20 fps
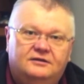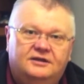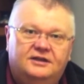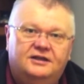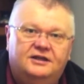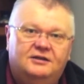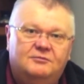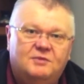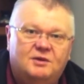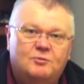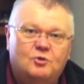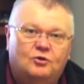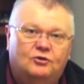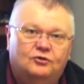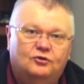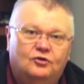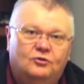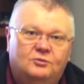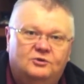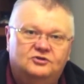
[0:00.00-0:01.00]
getting in my
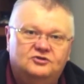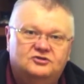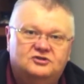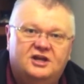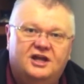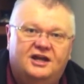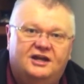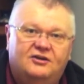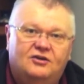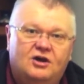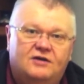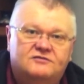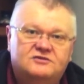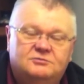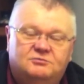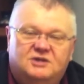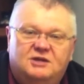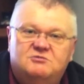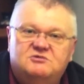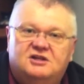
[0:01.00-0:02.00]
motorhome and just taking off.
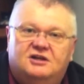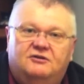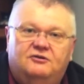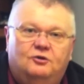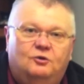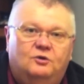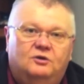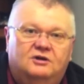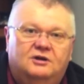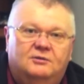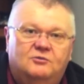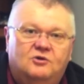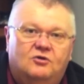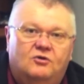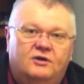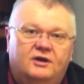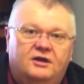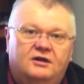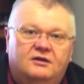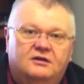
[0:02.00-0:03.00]
Sometimes I don't know where I'm
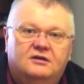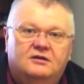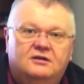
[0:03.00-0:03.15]
going.